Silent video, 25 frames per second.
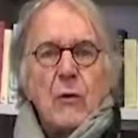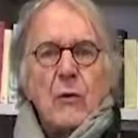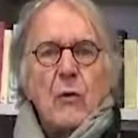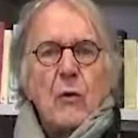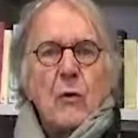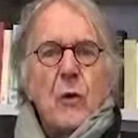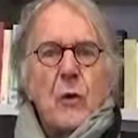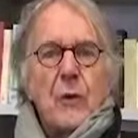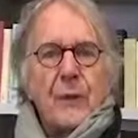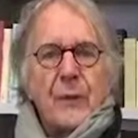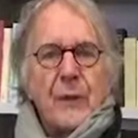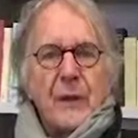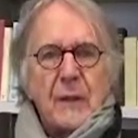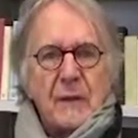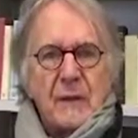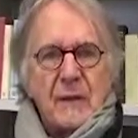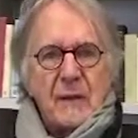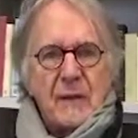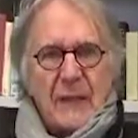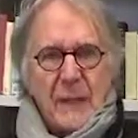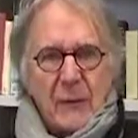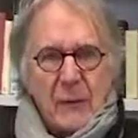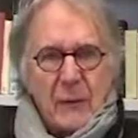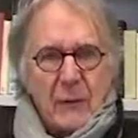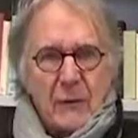
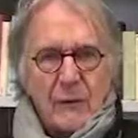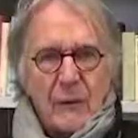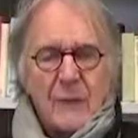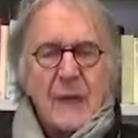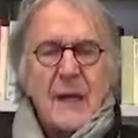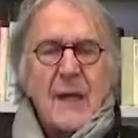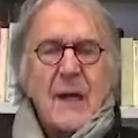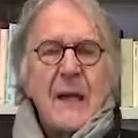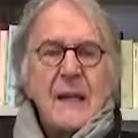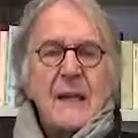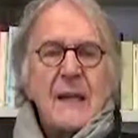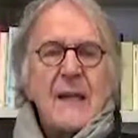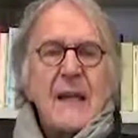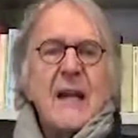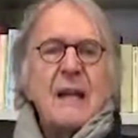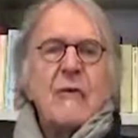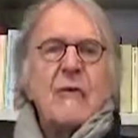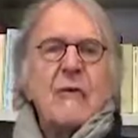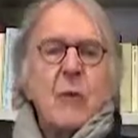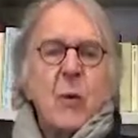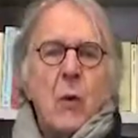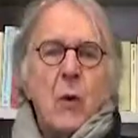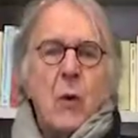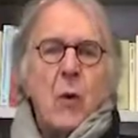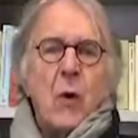European territory.
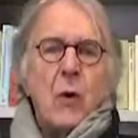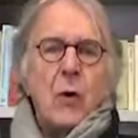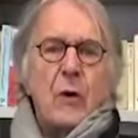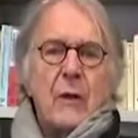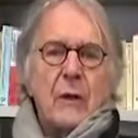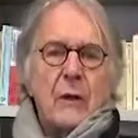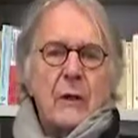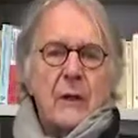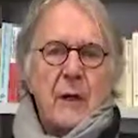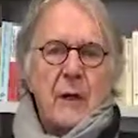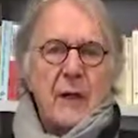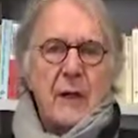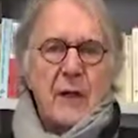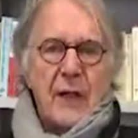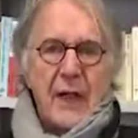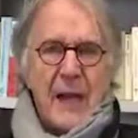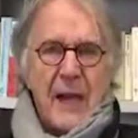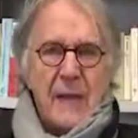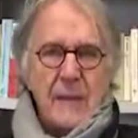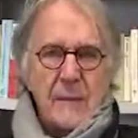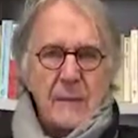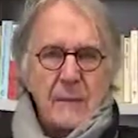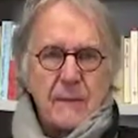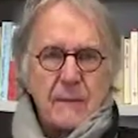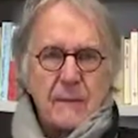Never war
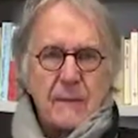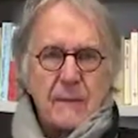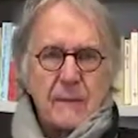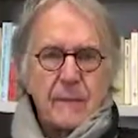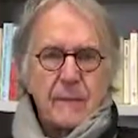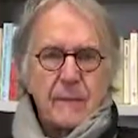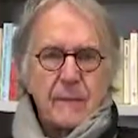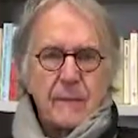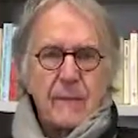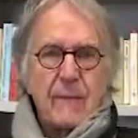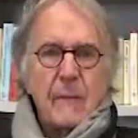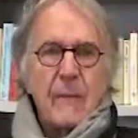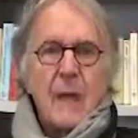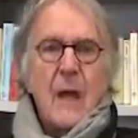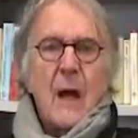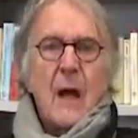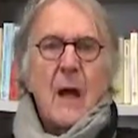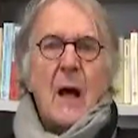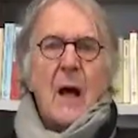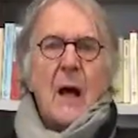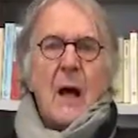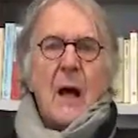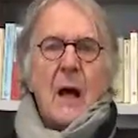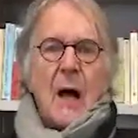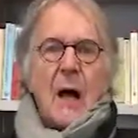again.
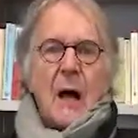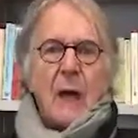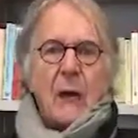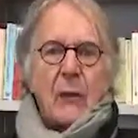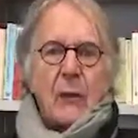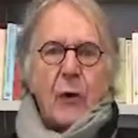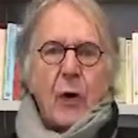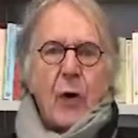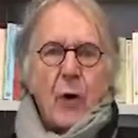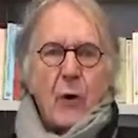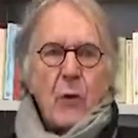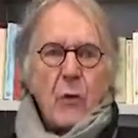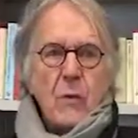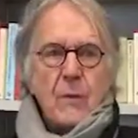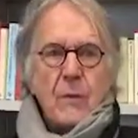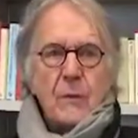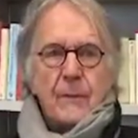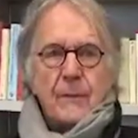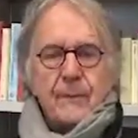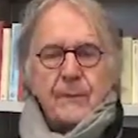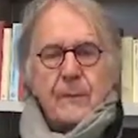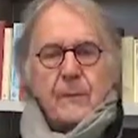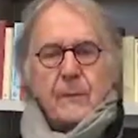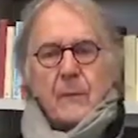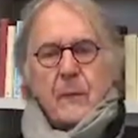
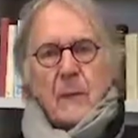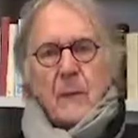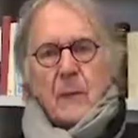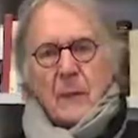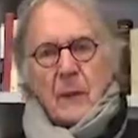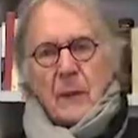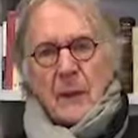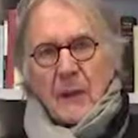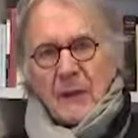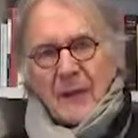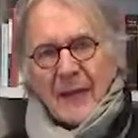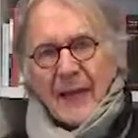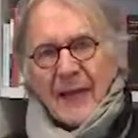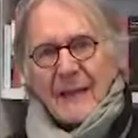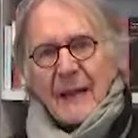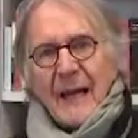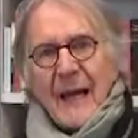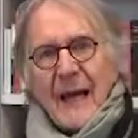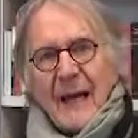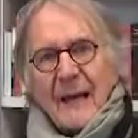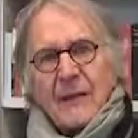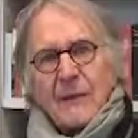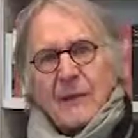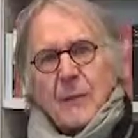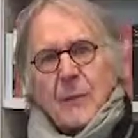Although that
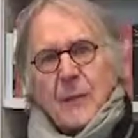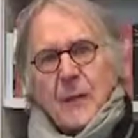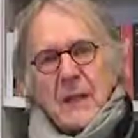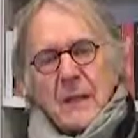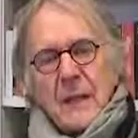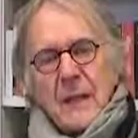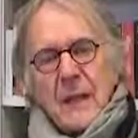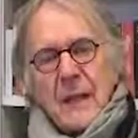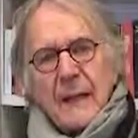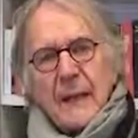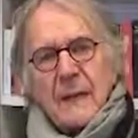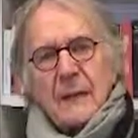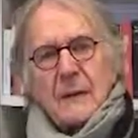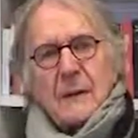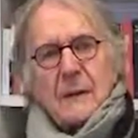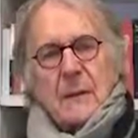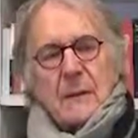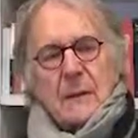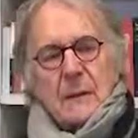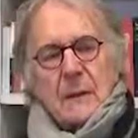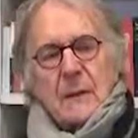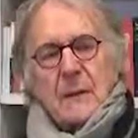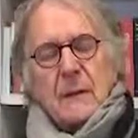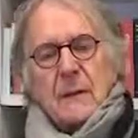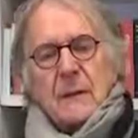has been
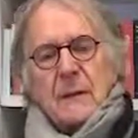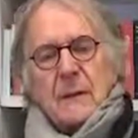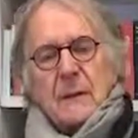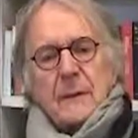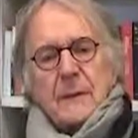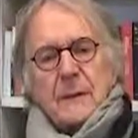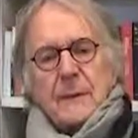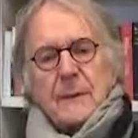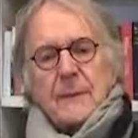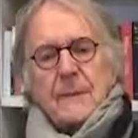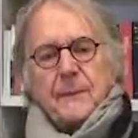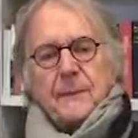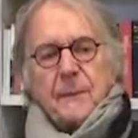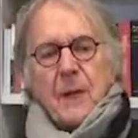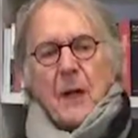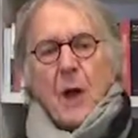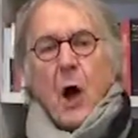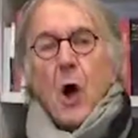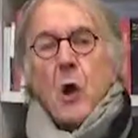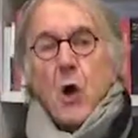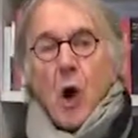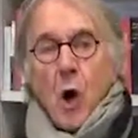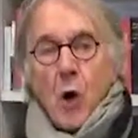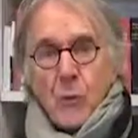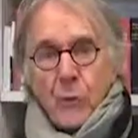
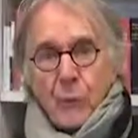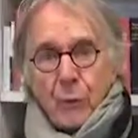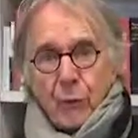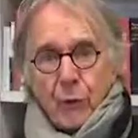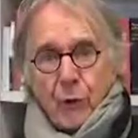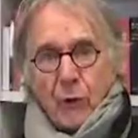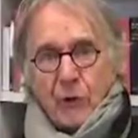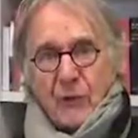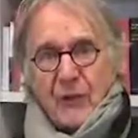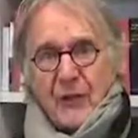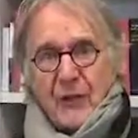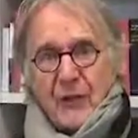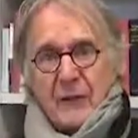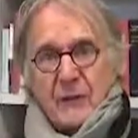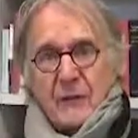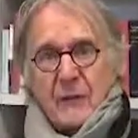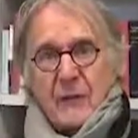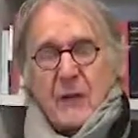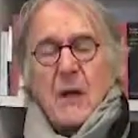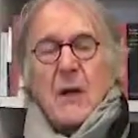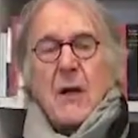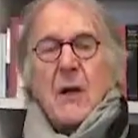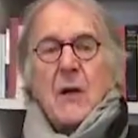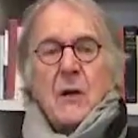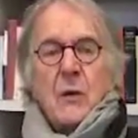a long
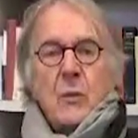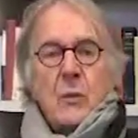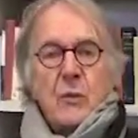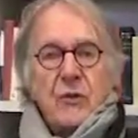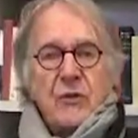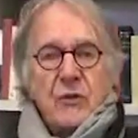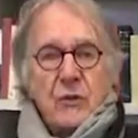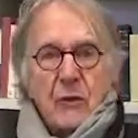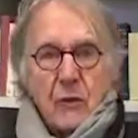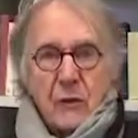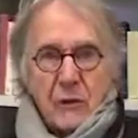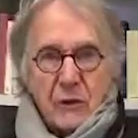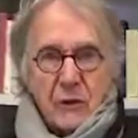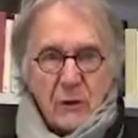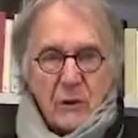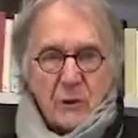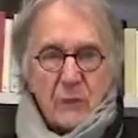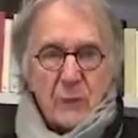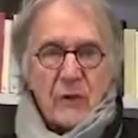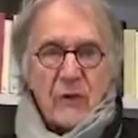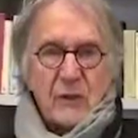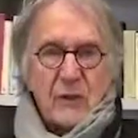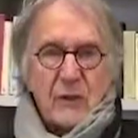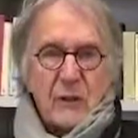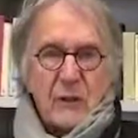process. We
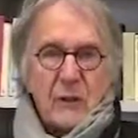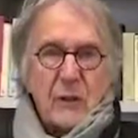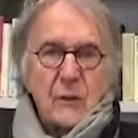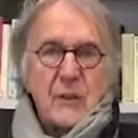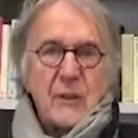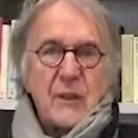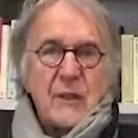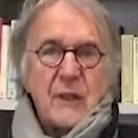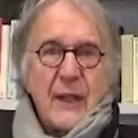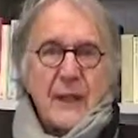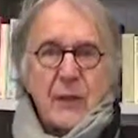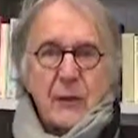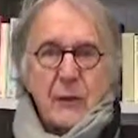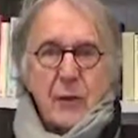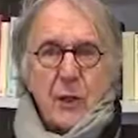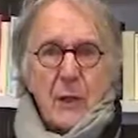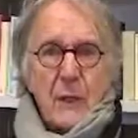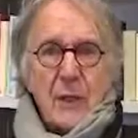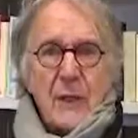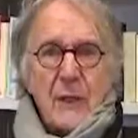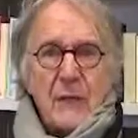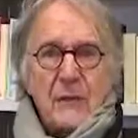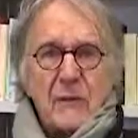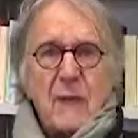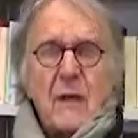started with
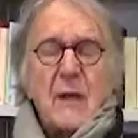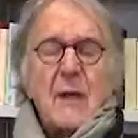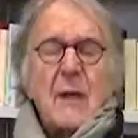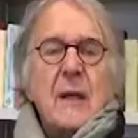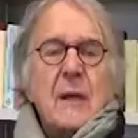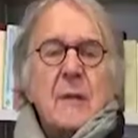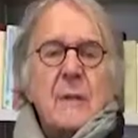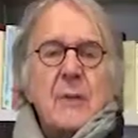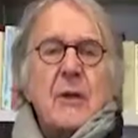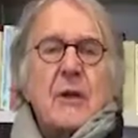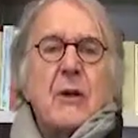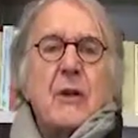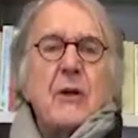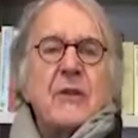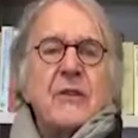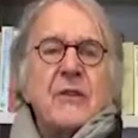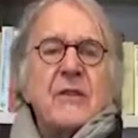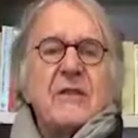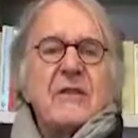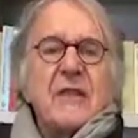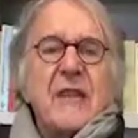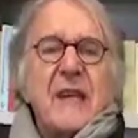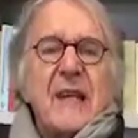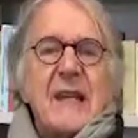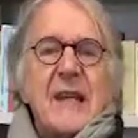economics because
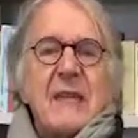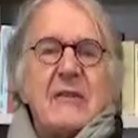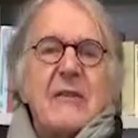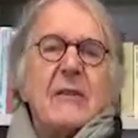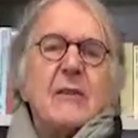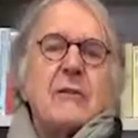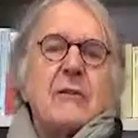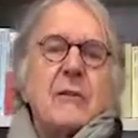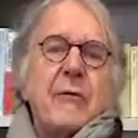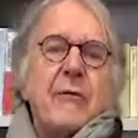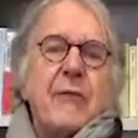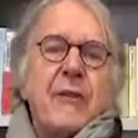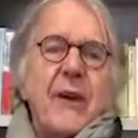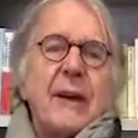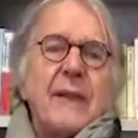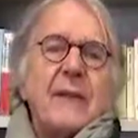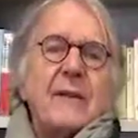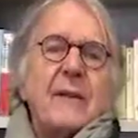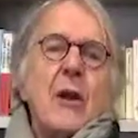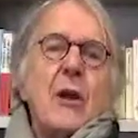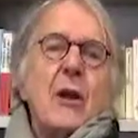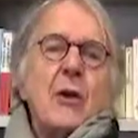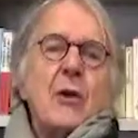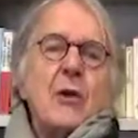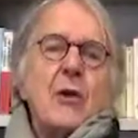it's easier to
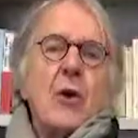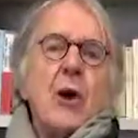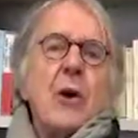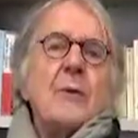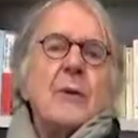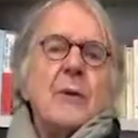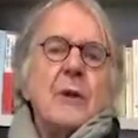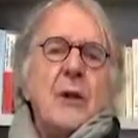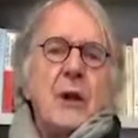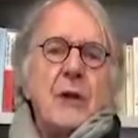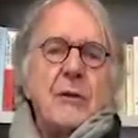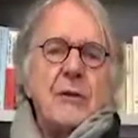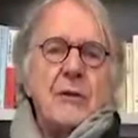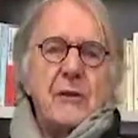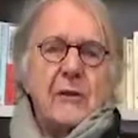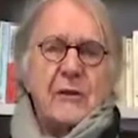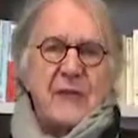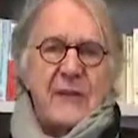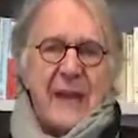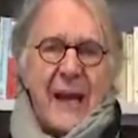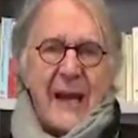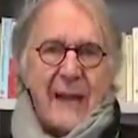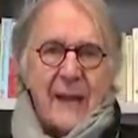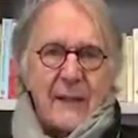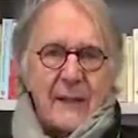find common
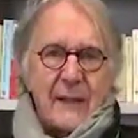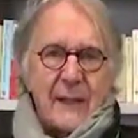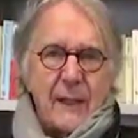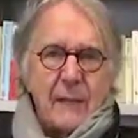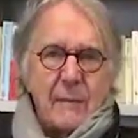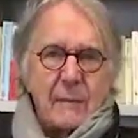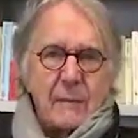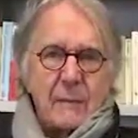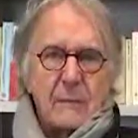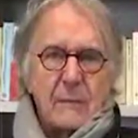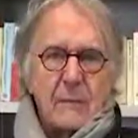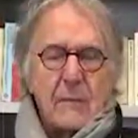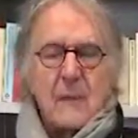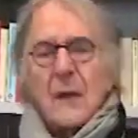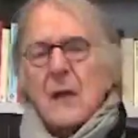understanding.